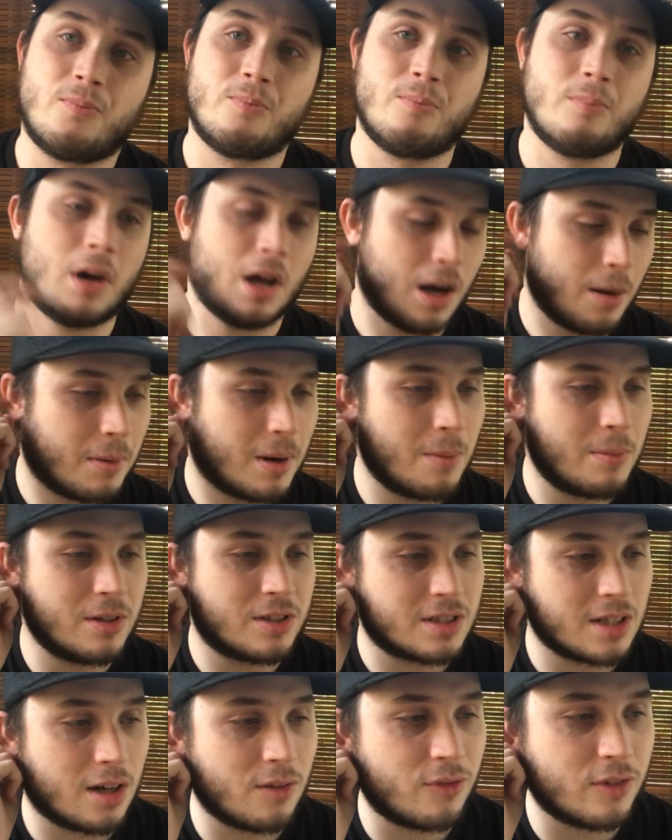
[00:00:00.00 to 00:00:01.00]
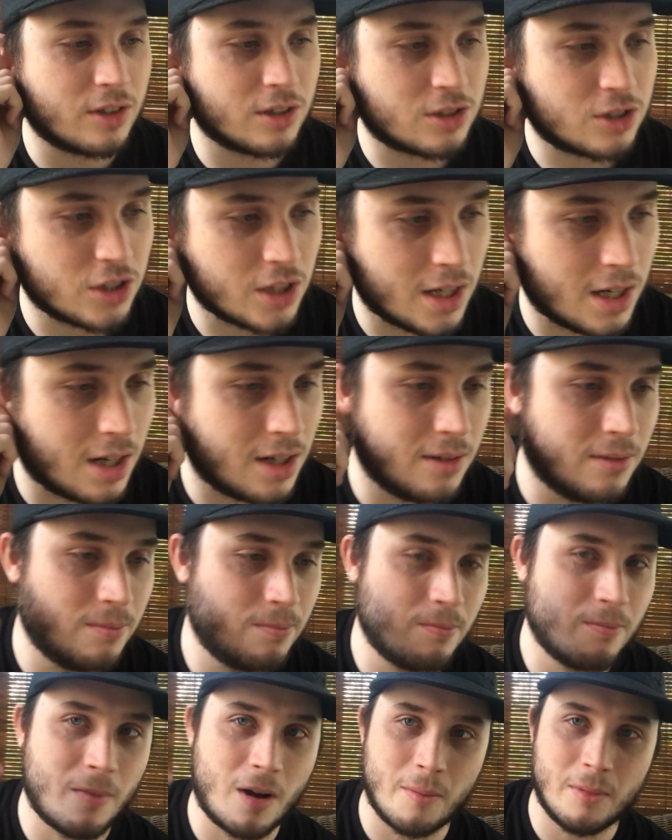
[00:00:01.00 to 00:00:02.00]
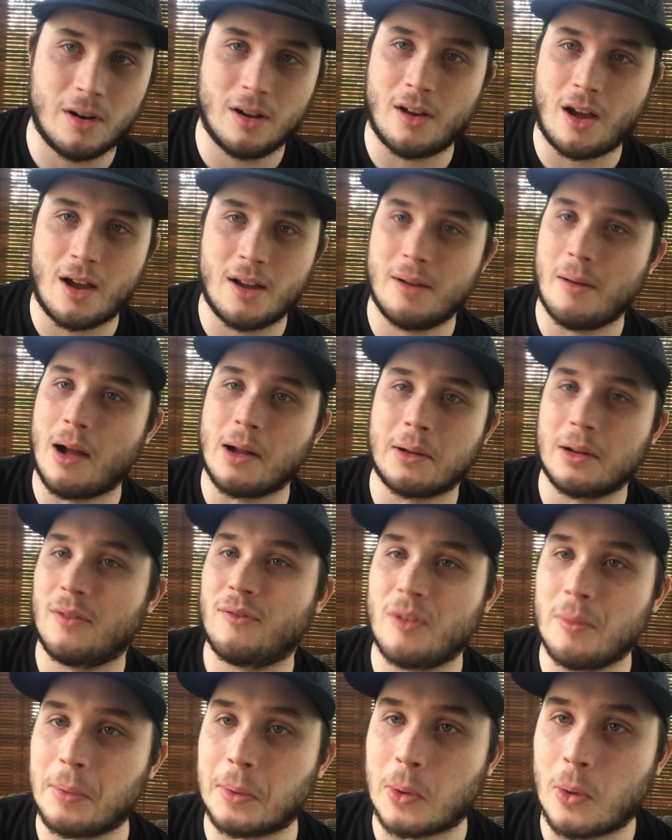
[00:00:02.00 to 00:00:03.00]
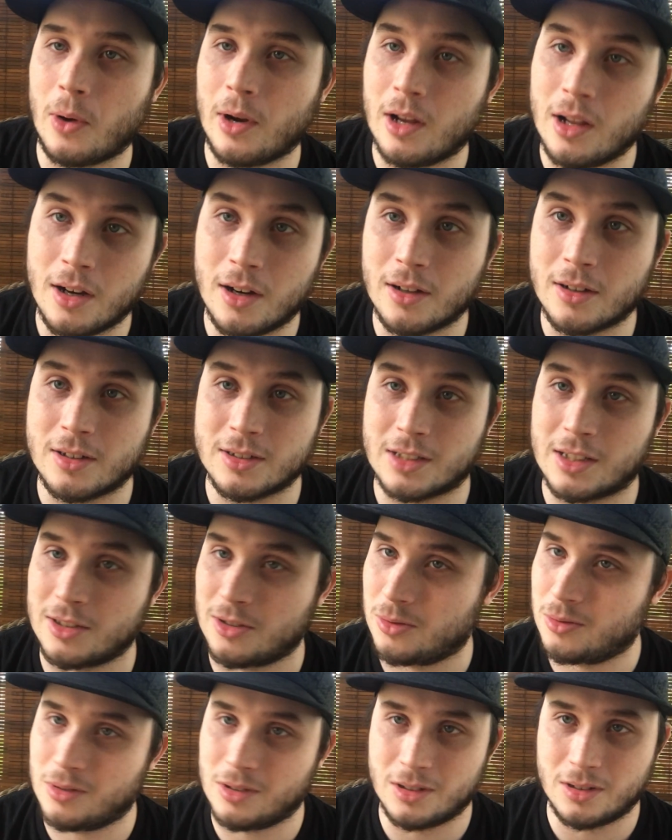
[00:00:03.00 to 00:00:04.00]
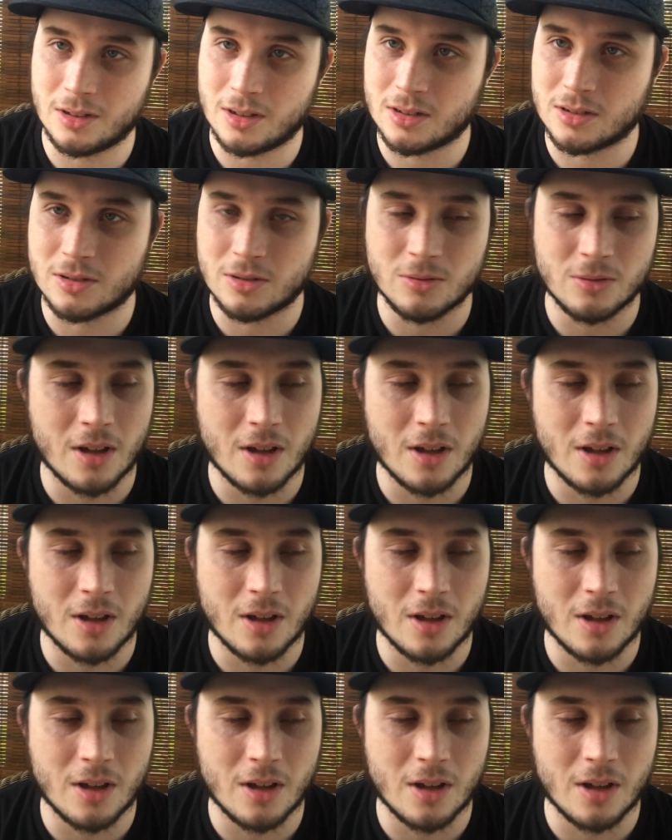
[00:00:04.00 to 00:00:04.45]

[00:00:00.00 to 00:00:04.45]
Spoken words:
But I'm going to be selfish, and I'm not going to flip a coin here because I don't want to just do